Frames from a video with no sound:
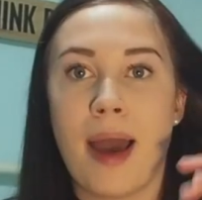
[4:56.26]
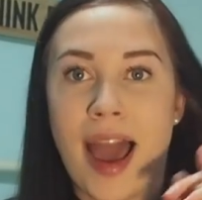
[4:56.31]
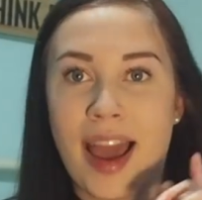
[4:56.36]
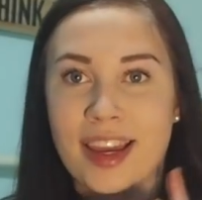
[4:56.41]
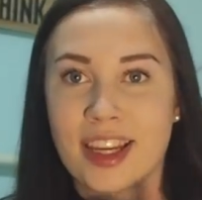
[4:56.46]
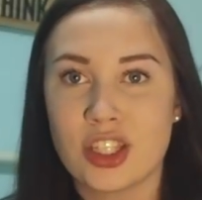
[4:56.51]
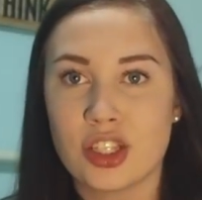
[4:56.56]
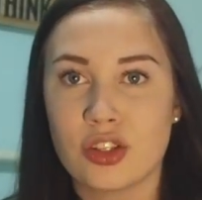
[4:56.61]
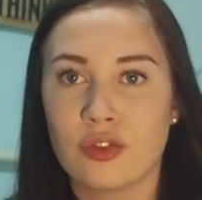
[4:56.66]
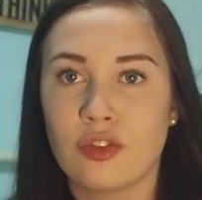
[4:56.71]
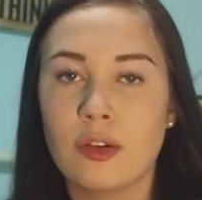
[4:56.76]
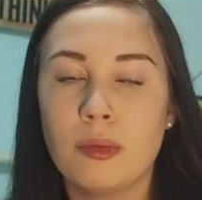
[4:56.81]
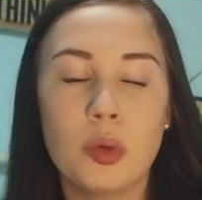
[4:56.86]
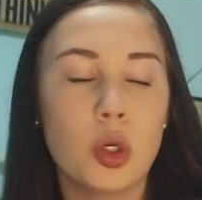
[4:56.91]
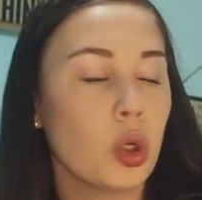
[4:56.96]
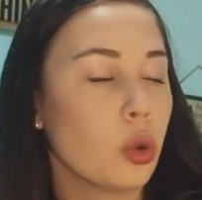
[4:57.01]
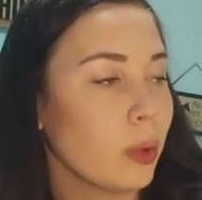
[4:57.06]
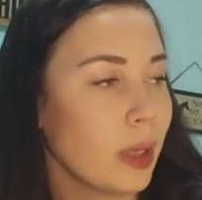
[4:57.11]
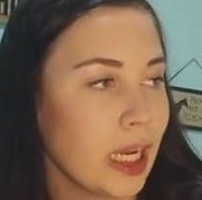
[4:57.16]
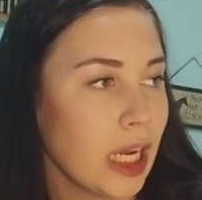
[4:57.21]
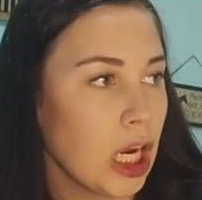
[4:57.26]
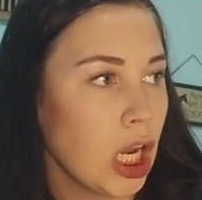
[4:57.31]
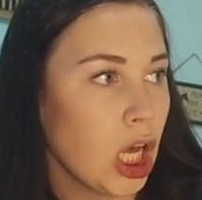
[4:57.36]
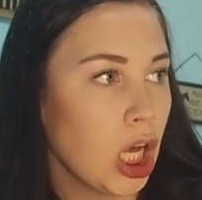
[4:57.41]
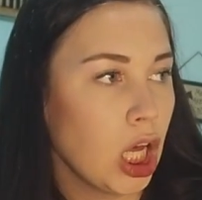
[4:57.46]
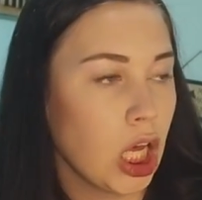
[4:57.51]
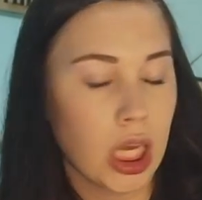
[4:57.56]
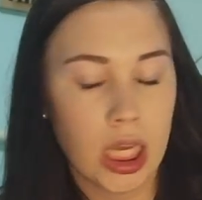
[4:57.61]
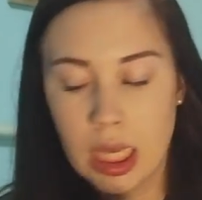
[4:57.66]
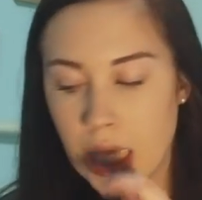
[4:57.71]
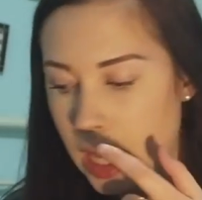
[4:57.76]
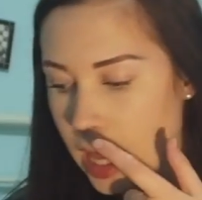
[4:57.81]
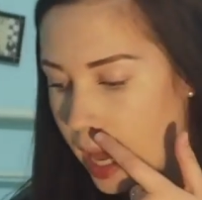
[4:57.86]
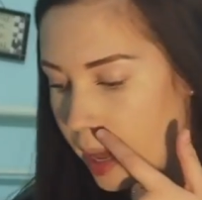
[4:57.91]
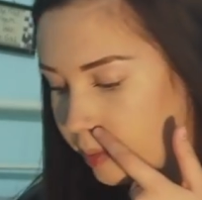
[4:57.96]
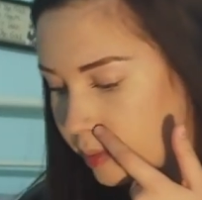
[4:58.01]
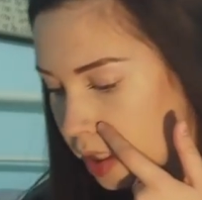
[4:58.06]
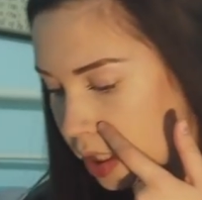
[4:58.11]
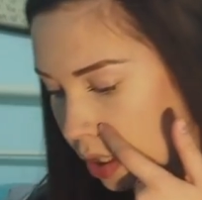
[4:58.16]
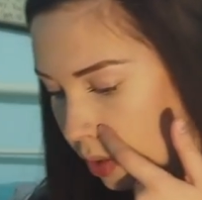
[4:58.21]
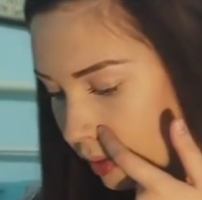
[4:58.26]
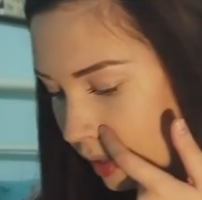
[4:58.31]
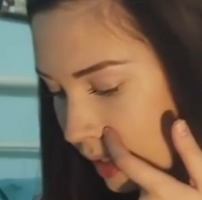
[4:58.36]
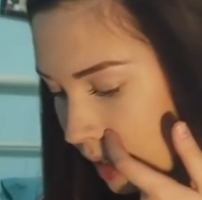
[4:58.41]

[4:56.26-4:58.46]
package from Greenhawk. I'm so